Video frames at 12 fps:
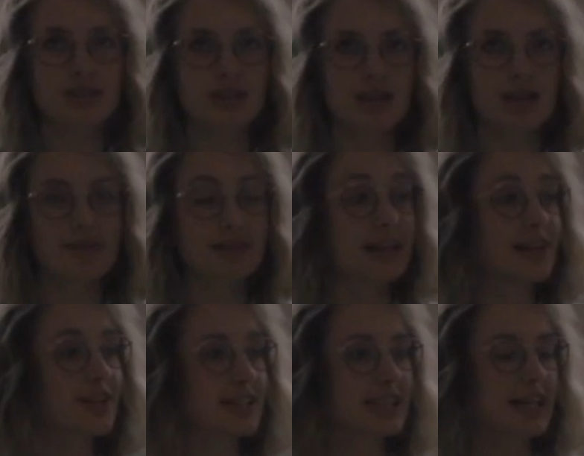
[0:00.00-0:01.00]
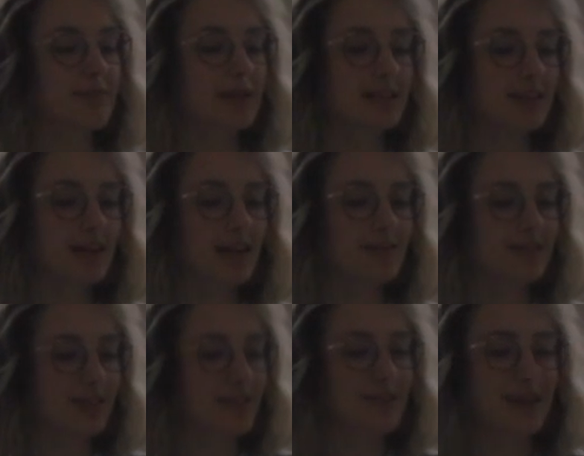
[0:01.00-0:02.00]
can understand, because a lot of
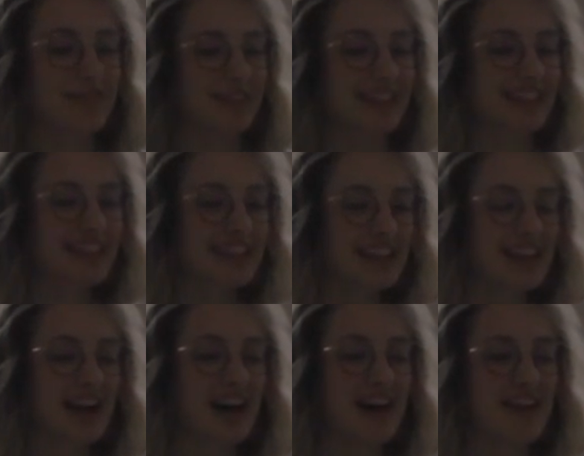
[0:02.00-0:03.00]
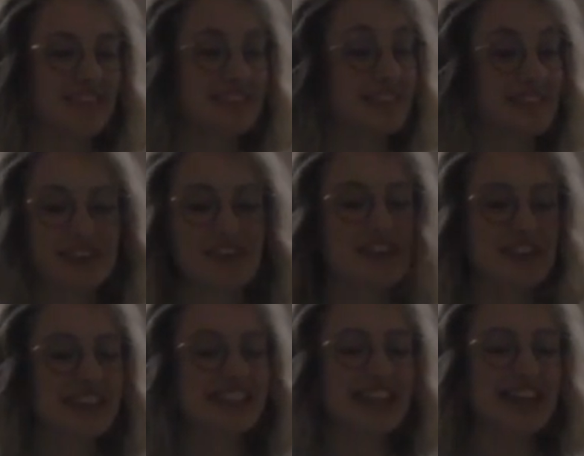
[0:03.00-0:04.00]
general public don't
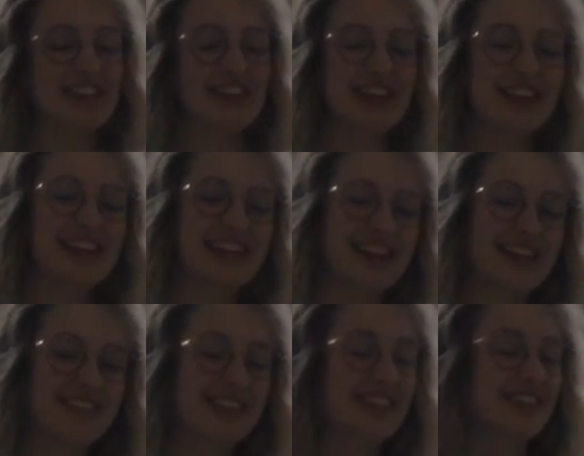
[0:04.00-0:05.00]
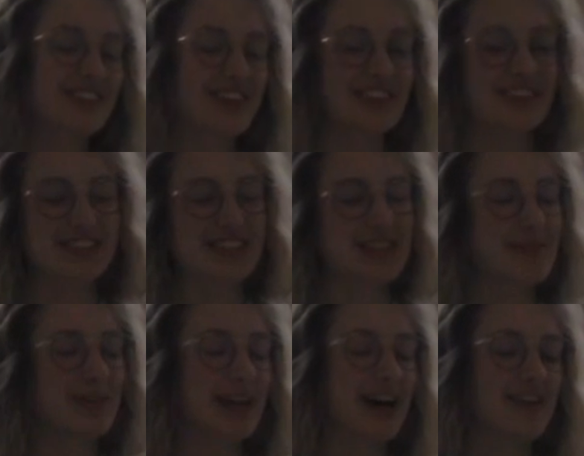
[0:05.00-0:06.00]
understand the research articles that are
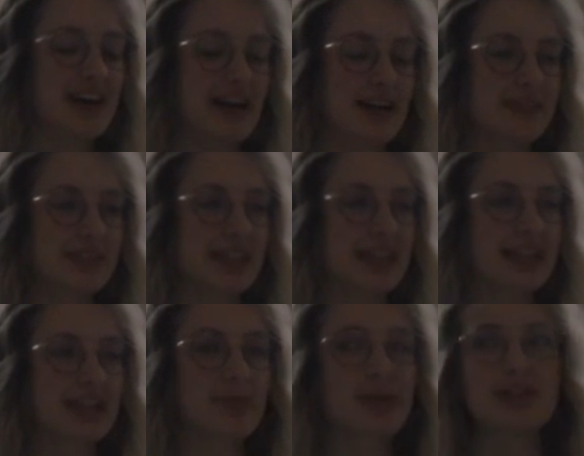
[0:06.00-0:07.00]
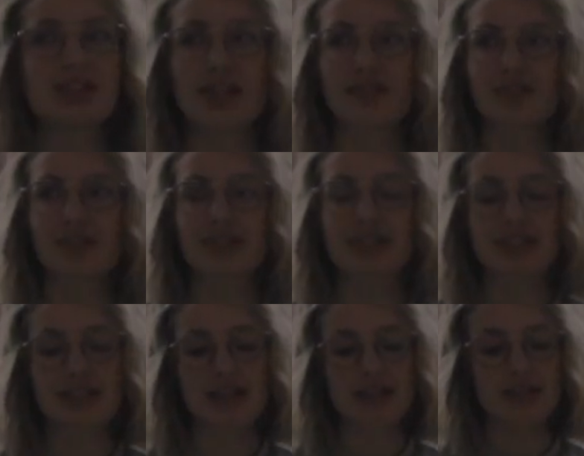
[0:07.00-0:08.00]
put out. So I think a more general,
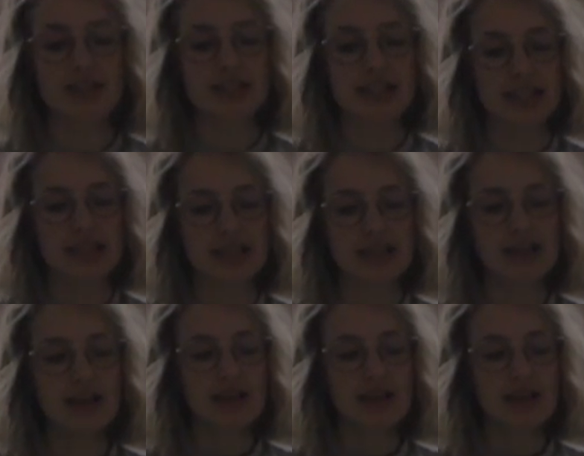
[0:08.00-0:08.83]
easy to understand,